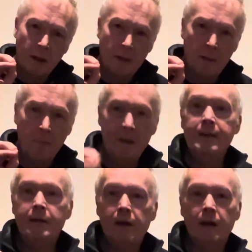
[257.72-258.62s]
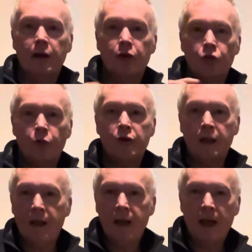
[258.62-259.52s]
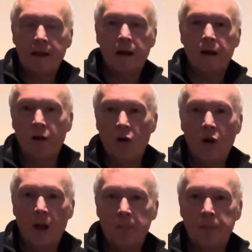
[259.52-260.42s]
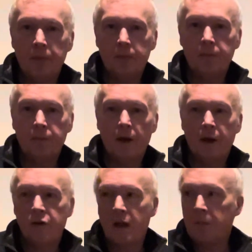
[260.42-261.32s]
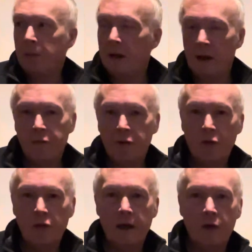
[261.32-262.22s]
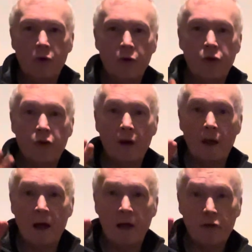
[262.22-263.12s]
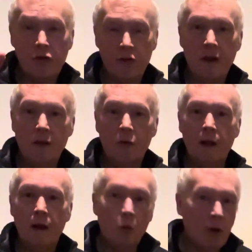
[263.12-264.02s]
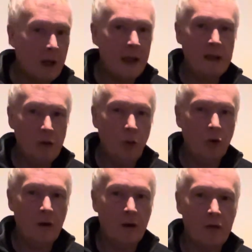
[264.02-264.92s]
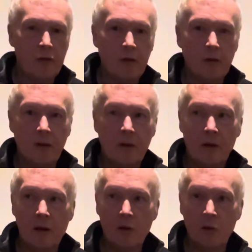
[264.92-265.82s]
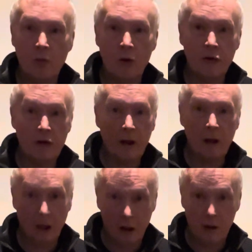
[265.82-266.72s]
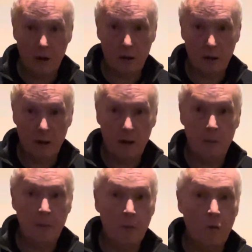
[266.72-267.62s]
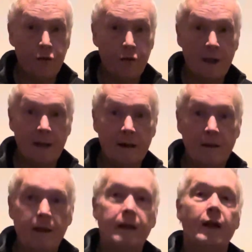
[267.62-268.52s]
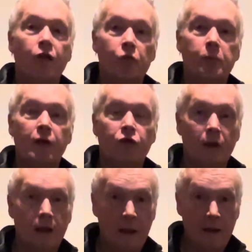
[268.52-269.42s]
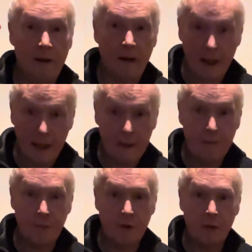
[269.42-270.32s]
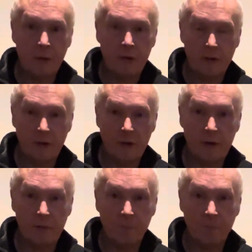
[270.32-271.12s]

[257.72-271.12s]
Immediately, as soon as I connected it all up, I started playing a few records, and straight away what I noticed was a little bit more finer detail, especially in the higher frequencies.